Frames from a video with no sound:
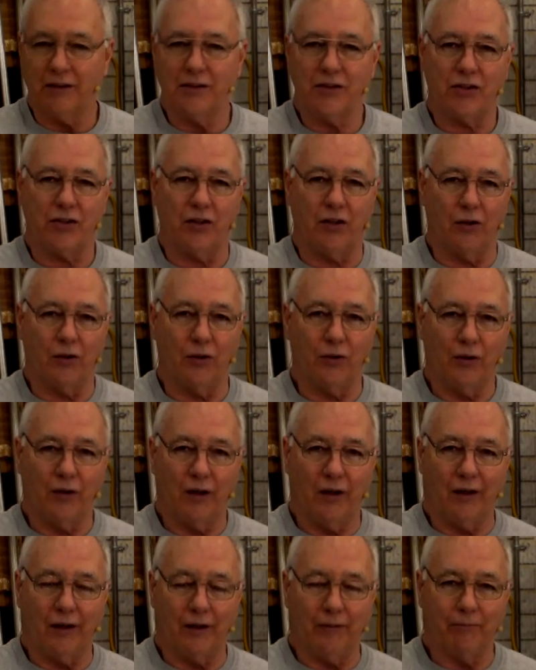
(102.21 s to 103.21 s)

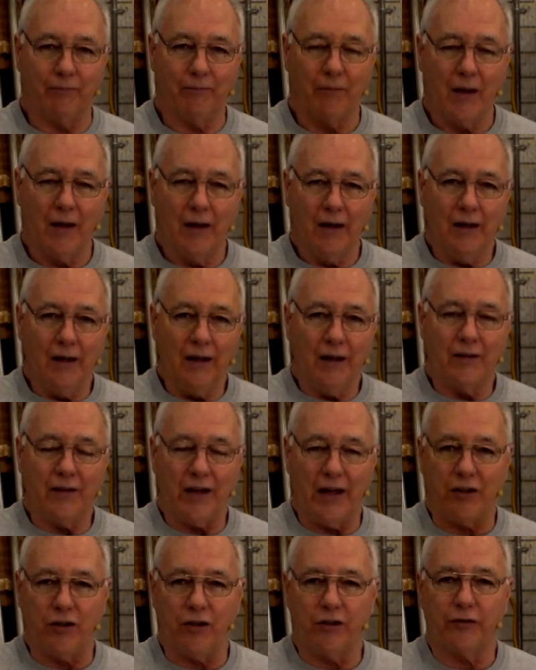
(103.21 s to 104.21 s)
So
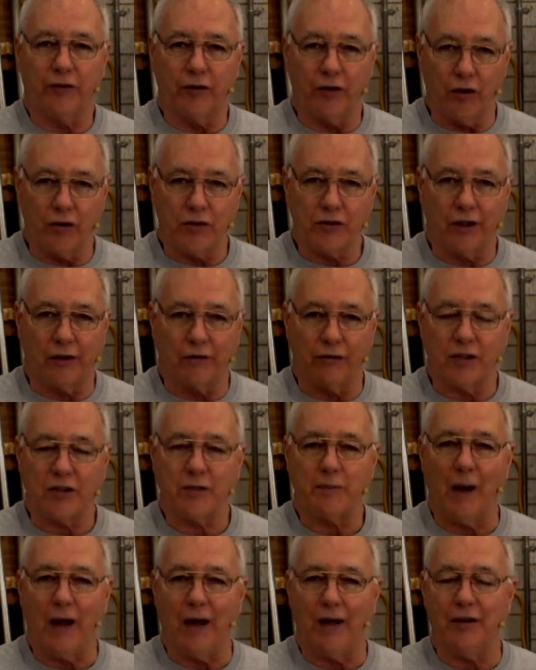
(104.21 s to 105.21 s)
thank you for those that
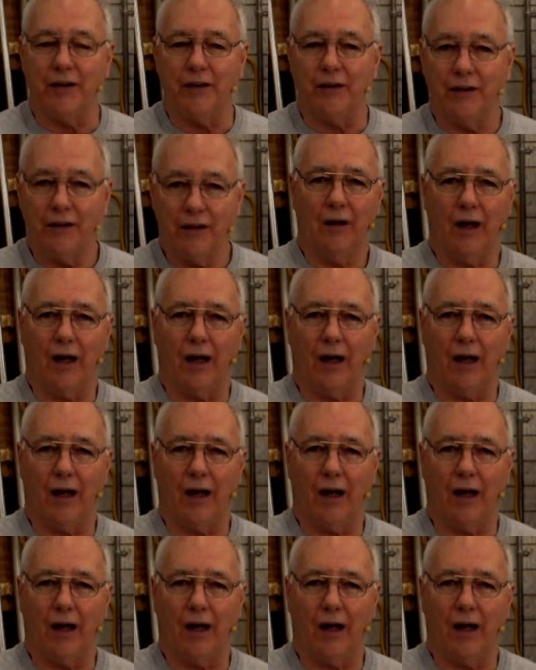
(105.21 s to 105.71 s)
responded.